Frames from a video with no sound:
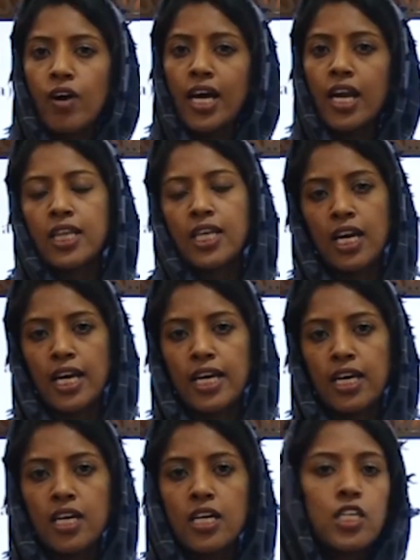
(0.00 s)
another
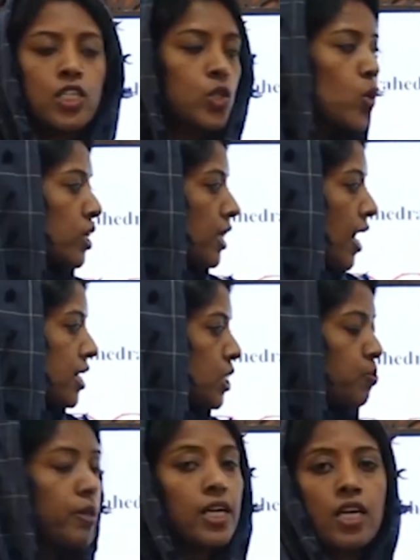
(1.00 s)
layer, so that
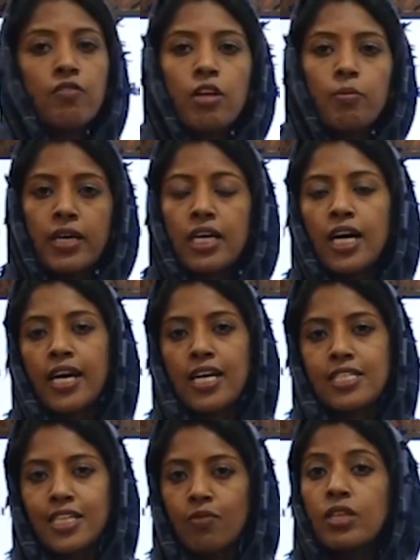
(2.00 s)
sphere will be
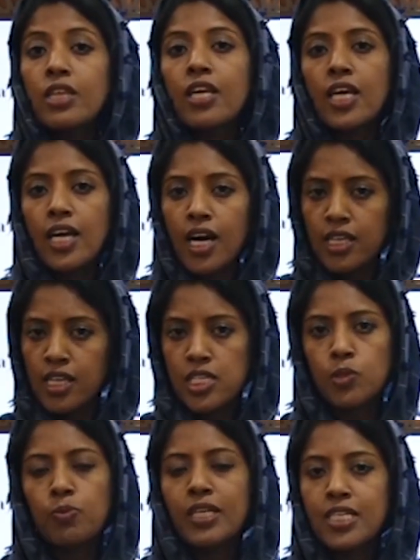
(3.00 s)
connected with 3 other
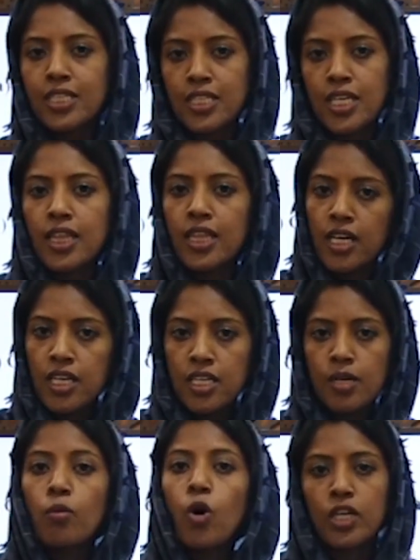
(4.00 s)
spheres in the
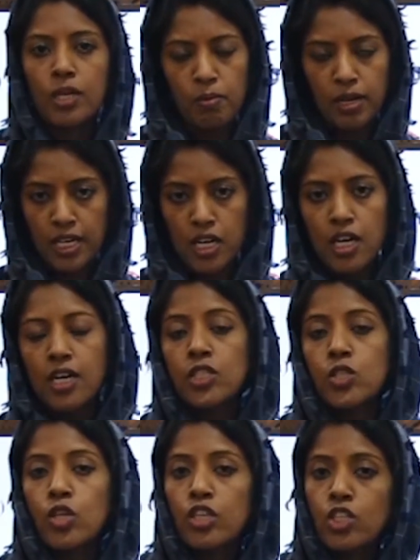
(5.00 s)
bottom layer.
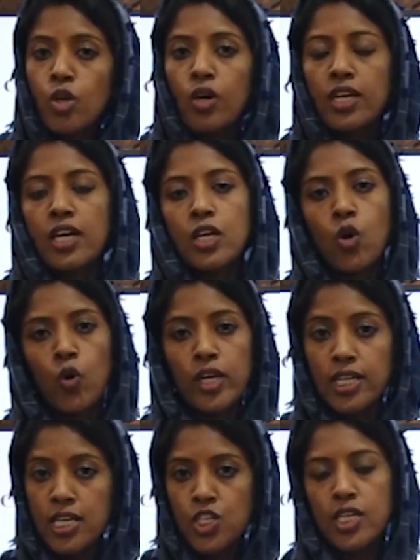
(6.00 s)
So, the total
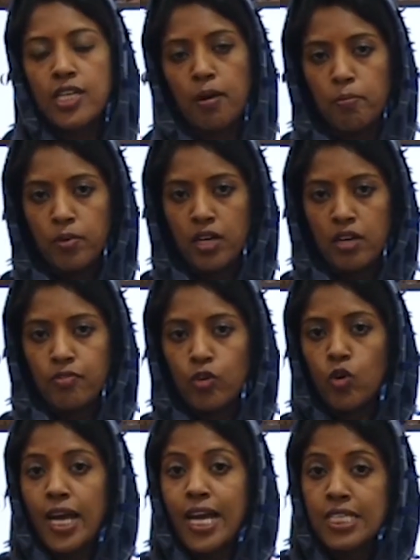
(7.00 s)
coordination number
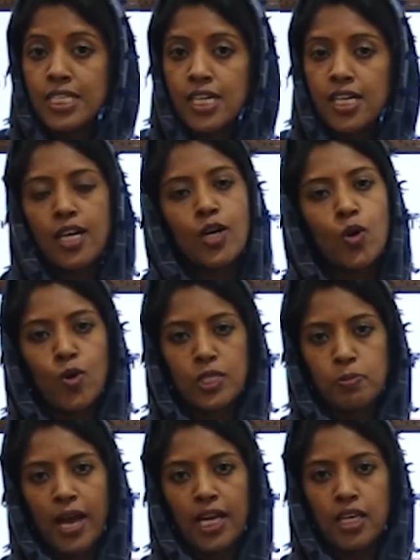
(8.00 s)
for hexagonal close
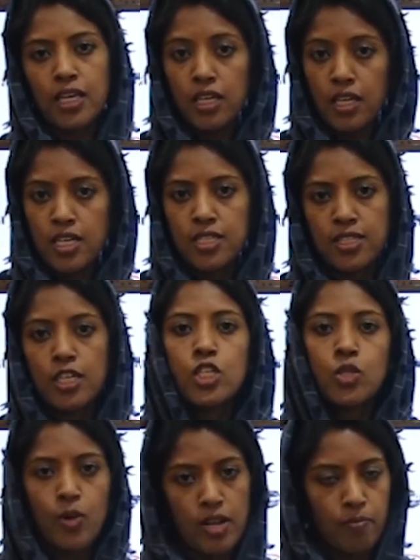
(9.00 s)
packing is
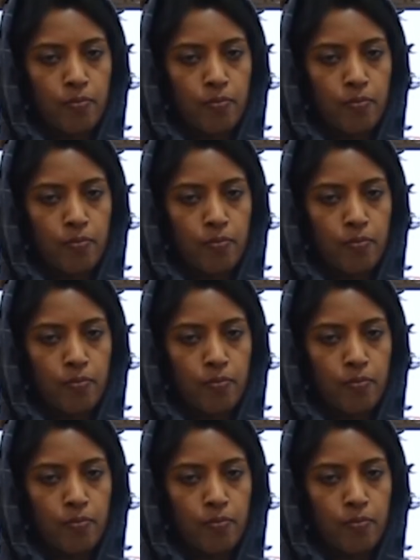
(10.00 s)
12.